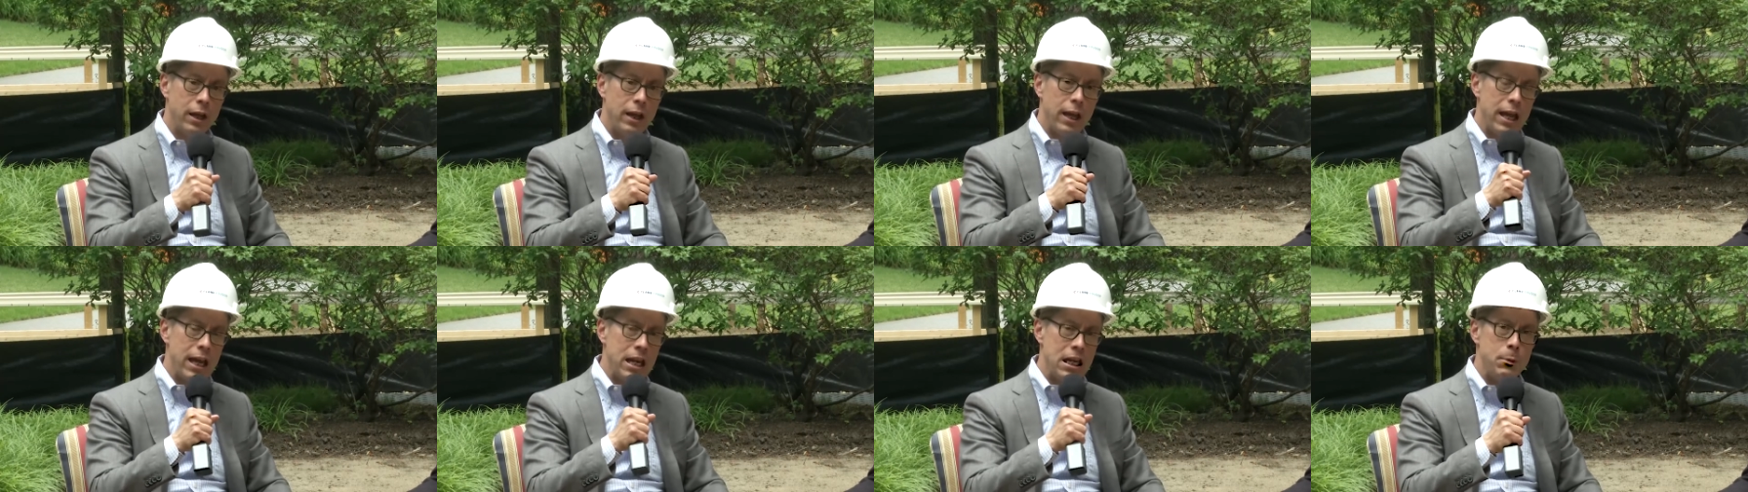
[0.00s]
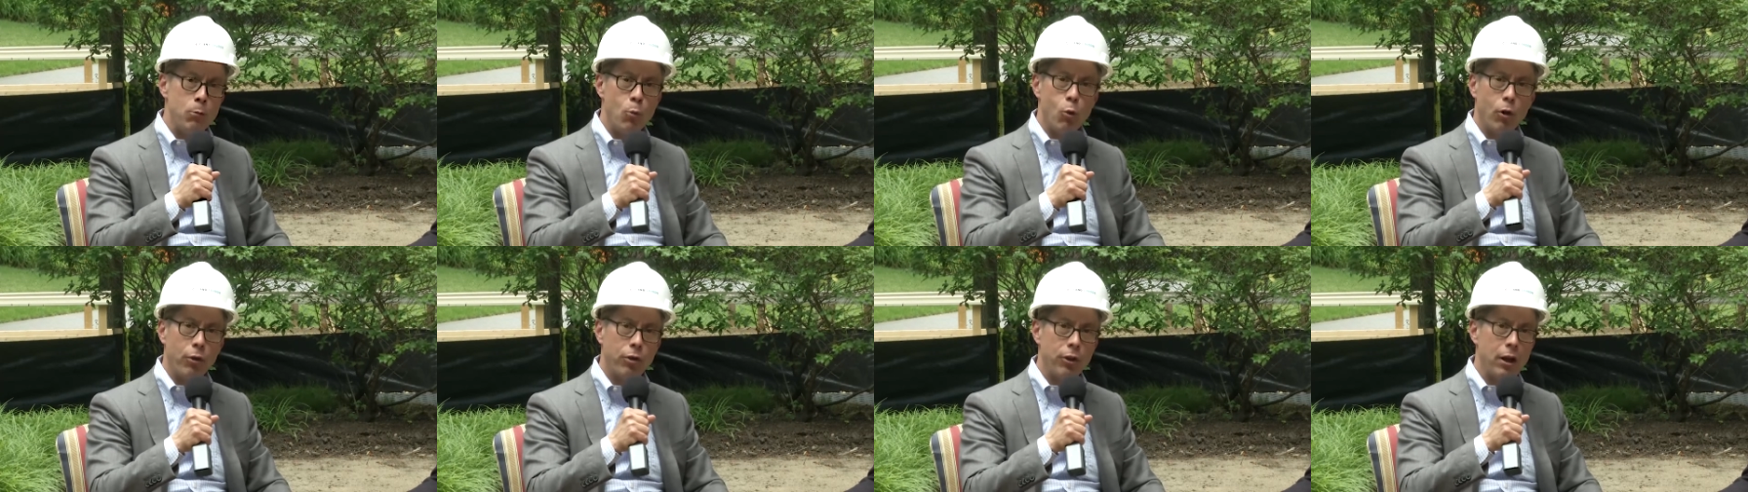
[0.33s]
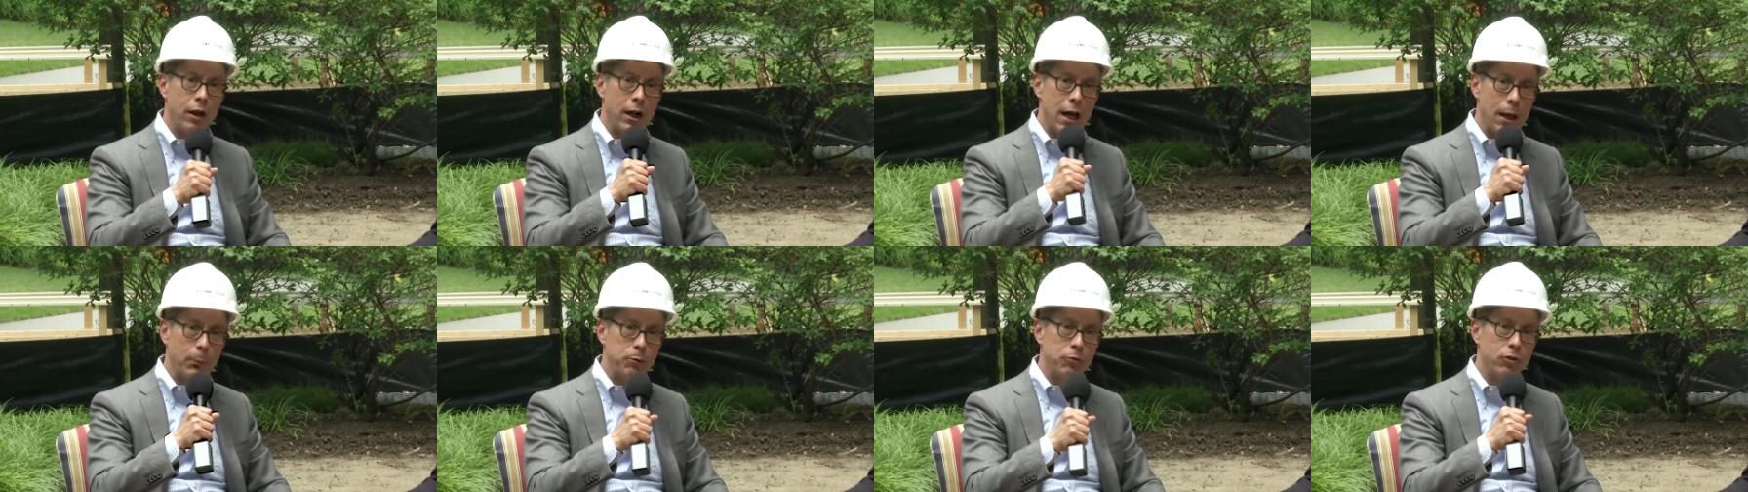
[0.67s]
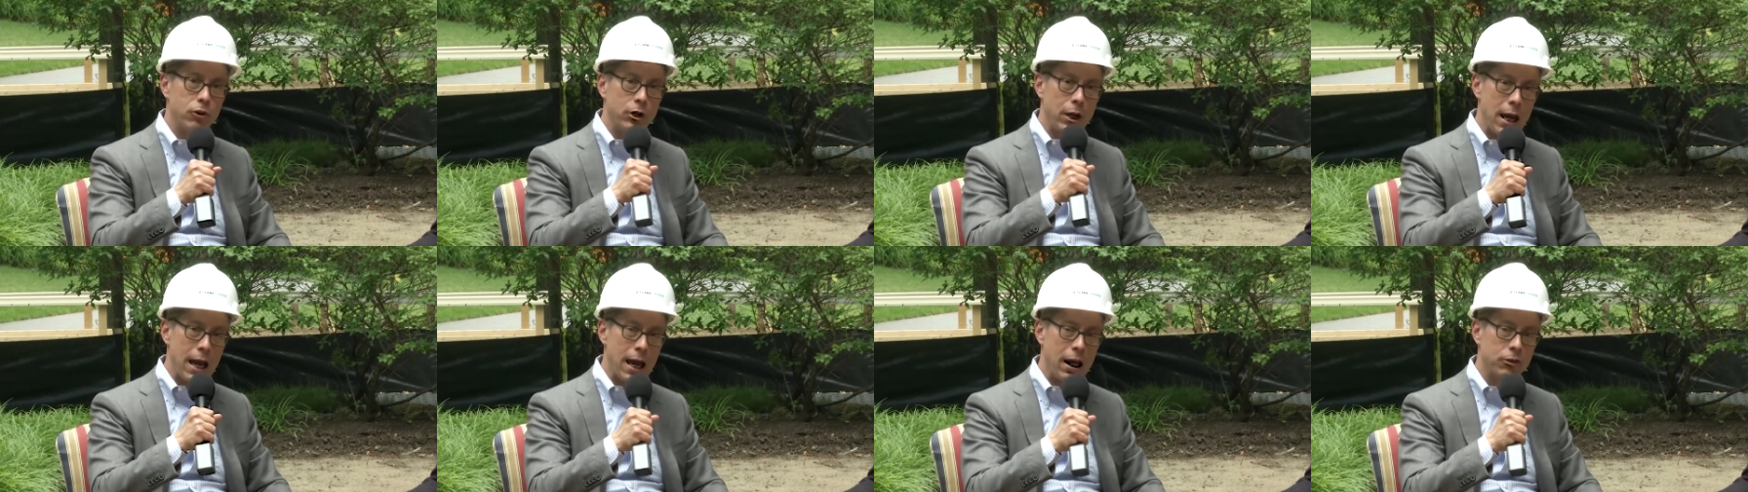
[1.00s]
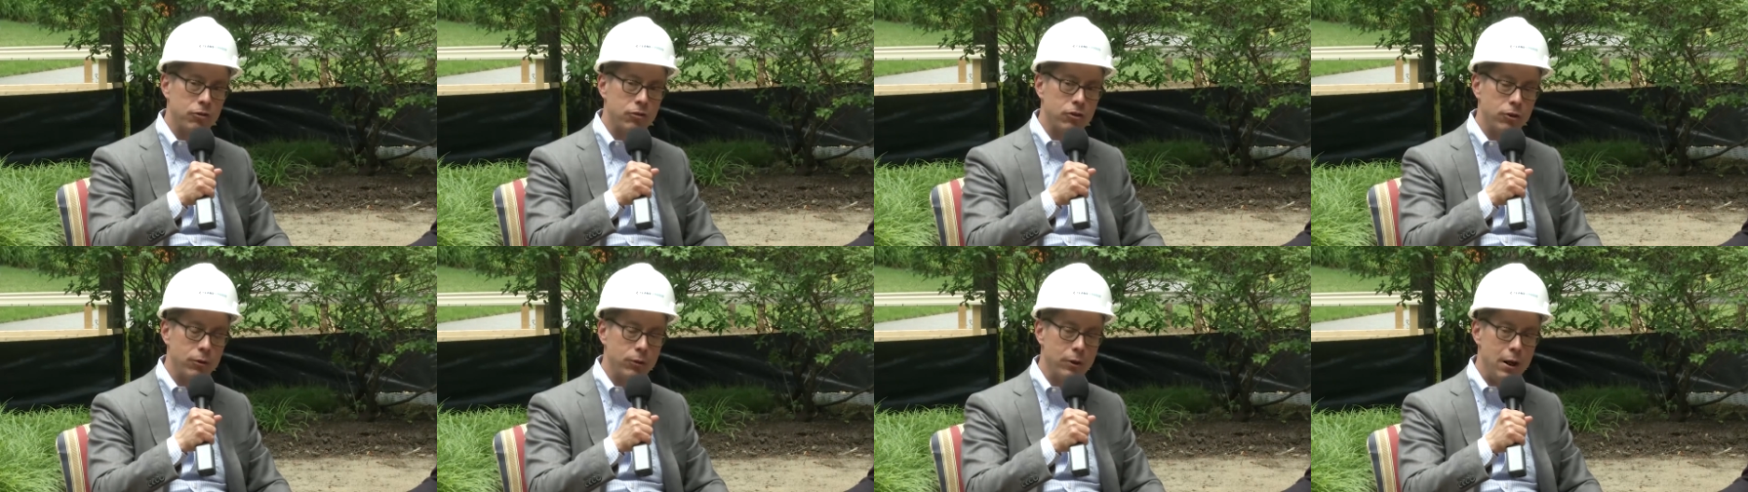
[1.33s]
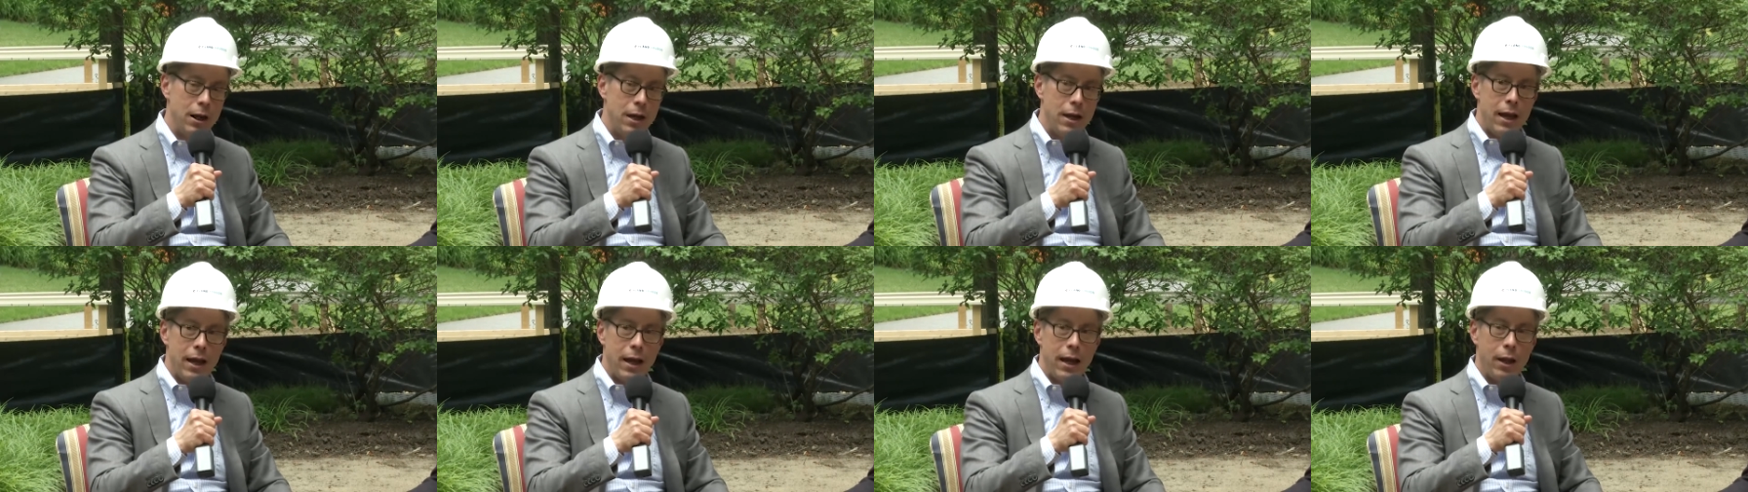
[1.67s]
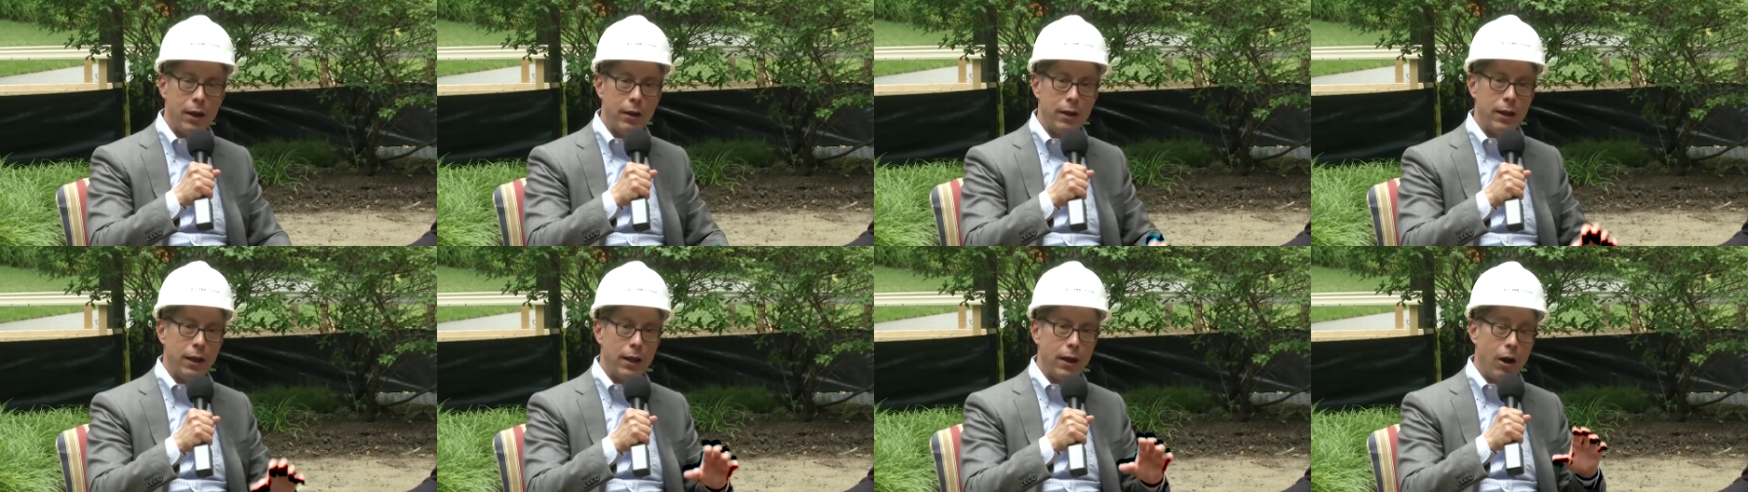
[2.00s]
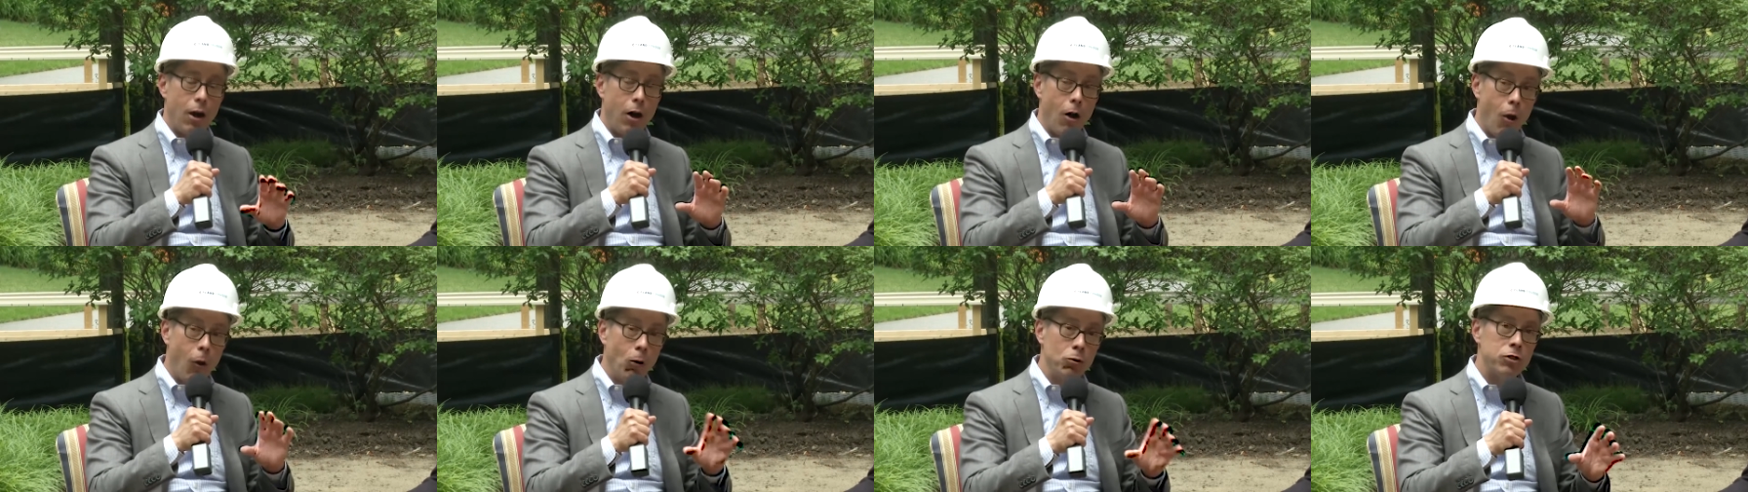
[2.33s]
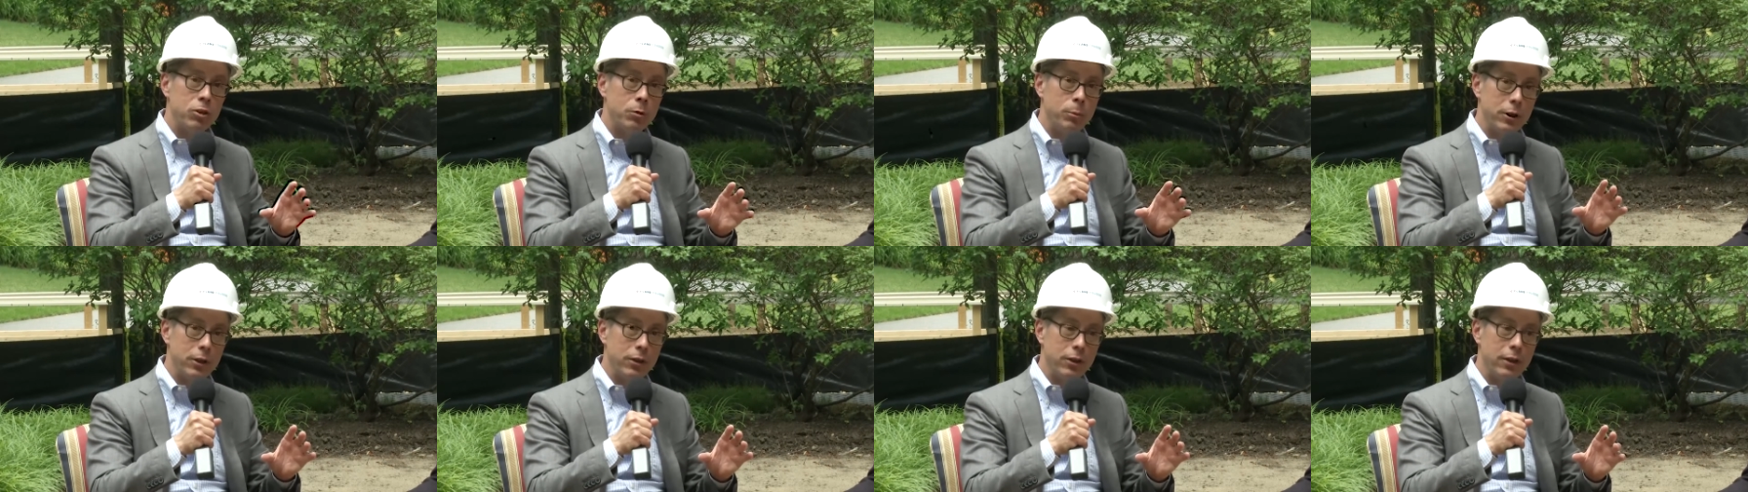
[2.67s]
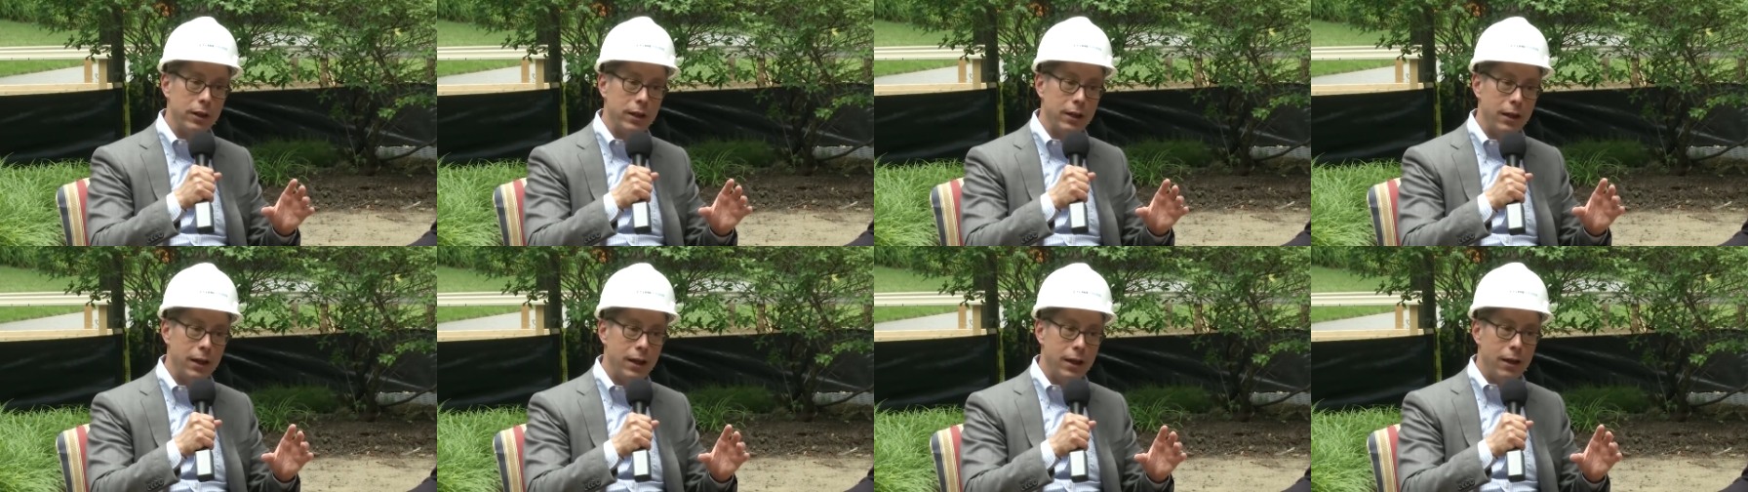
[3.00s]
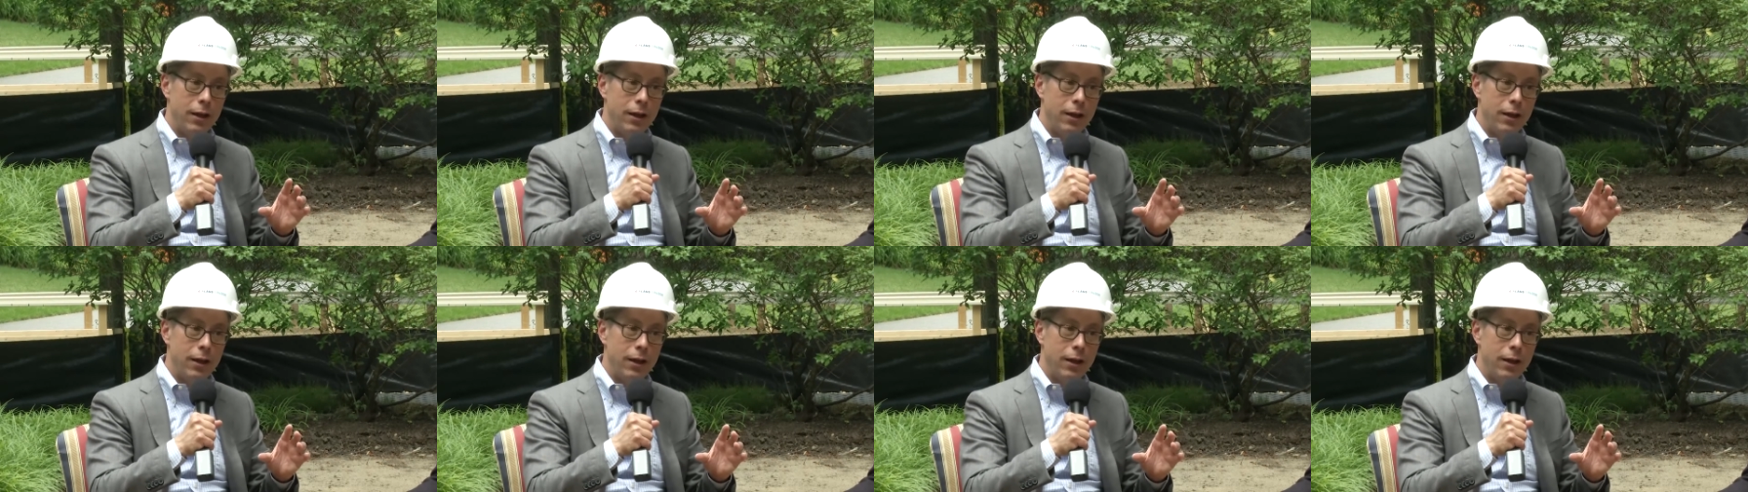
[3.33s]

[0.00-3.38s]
any more than it absolutely has to. And ultimately,